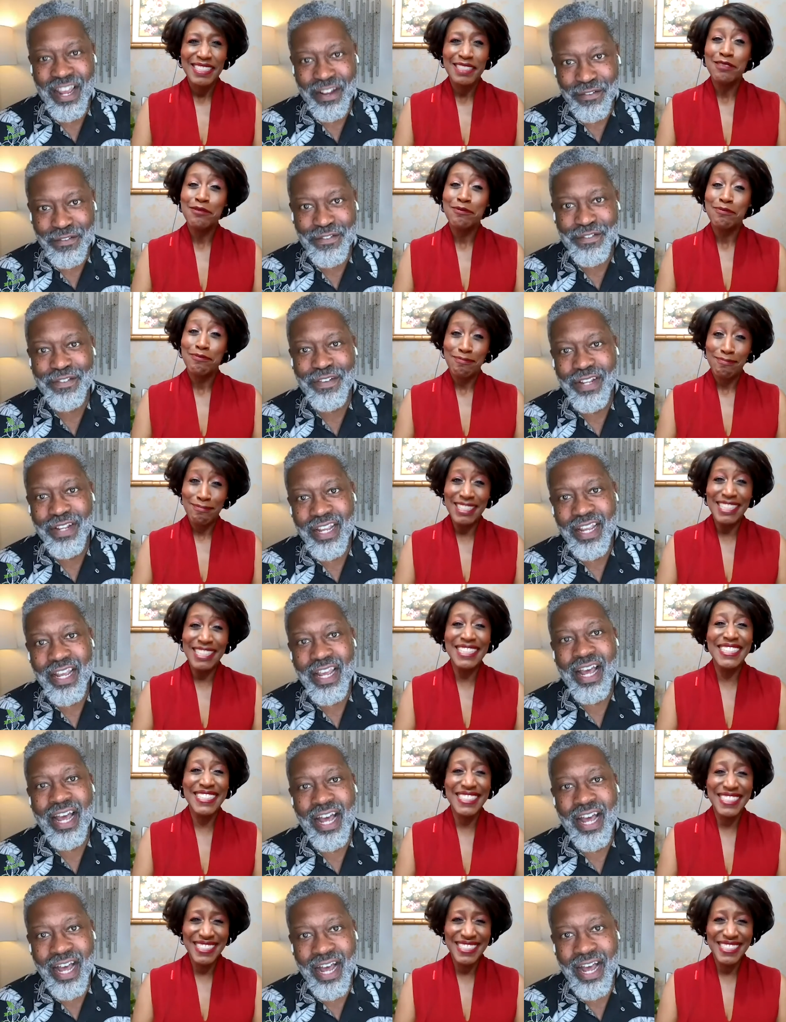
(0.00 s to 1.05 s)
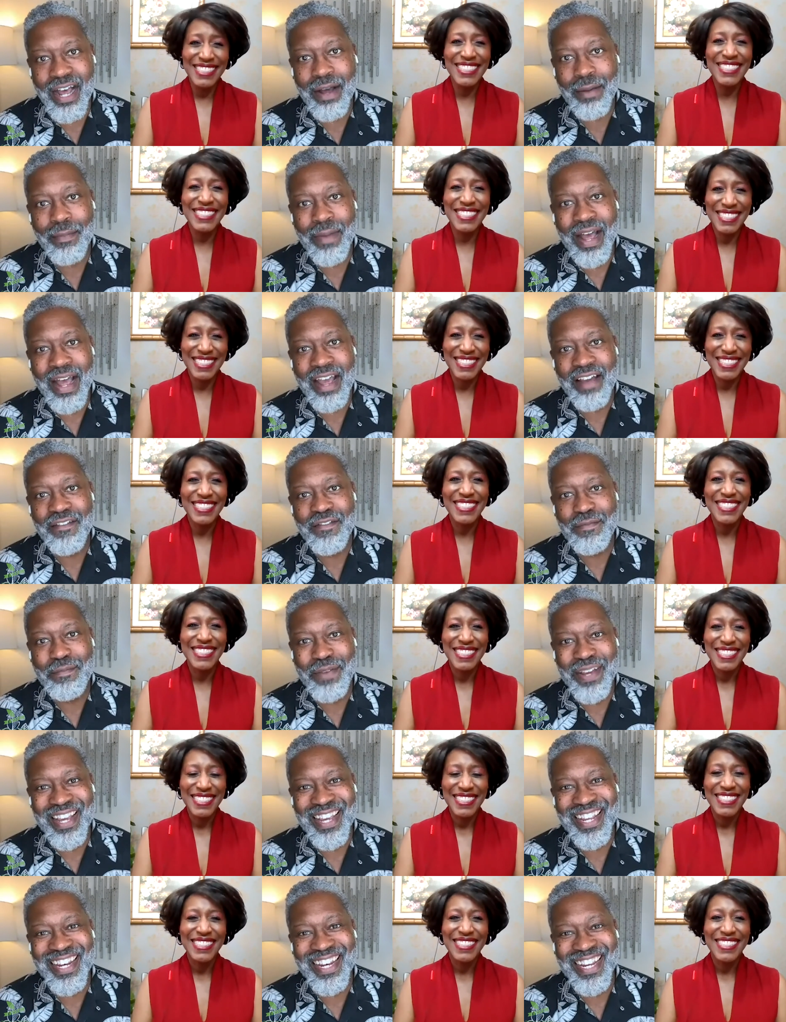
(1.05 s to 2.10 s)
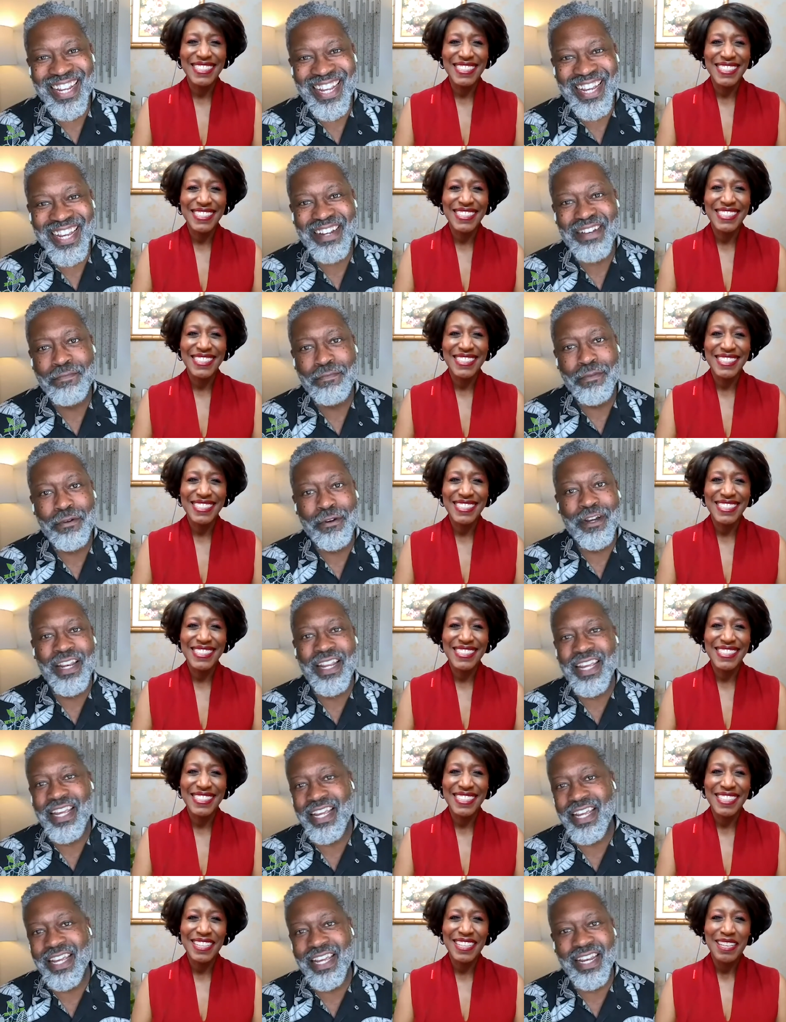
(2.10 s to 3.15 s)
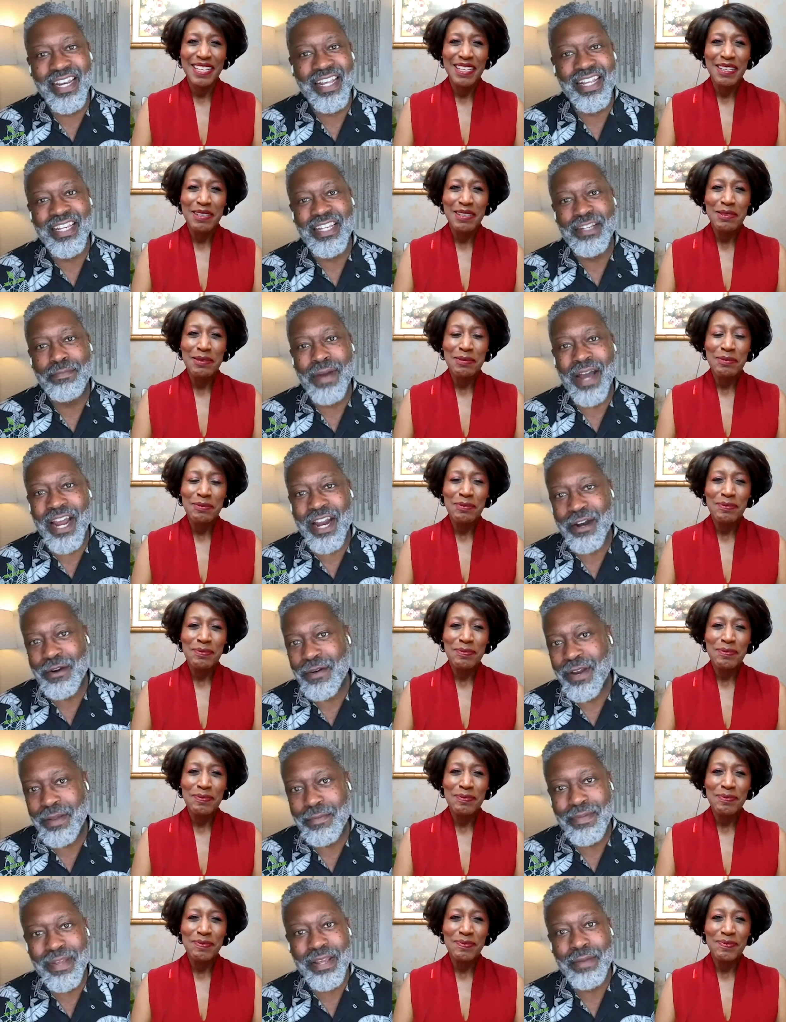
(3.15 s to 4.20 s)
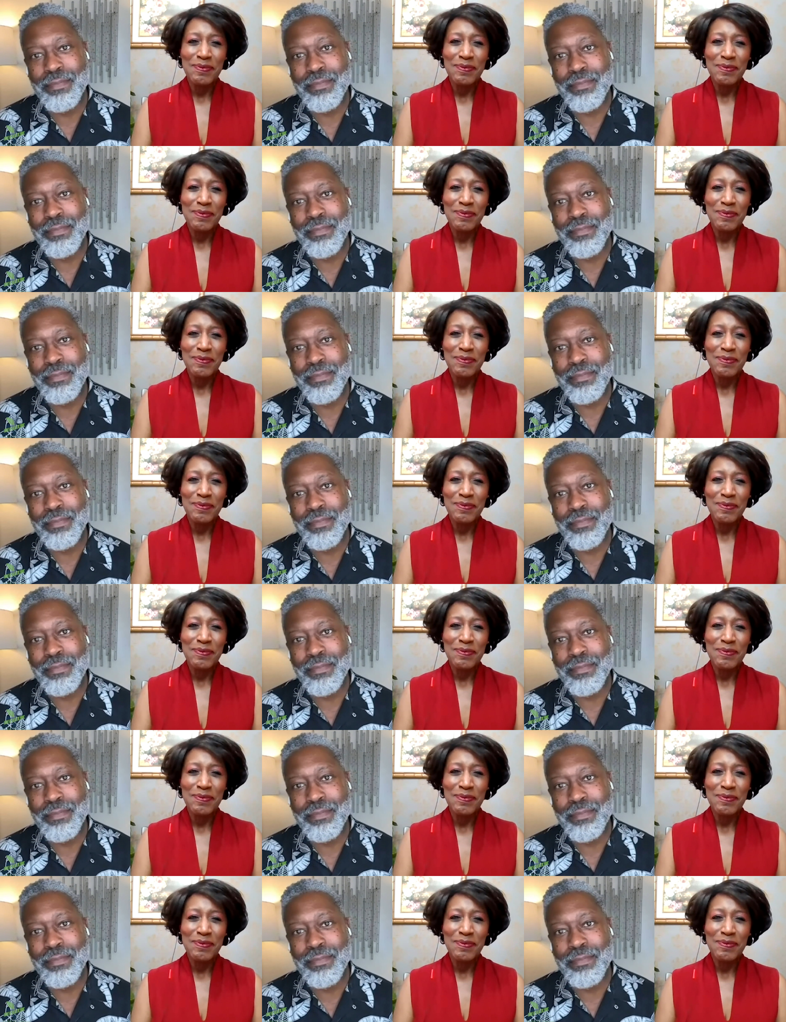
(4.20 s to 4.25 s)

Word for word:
Speaker 1: life. Um, I've been inputting and inspiring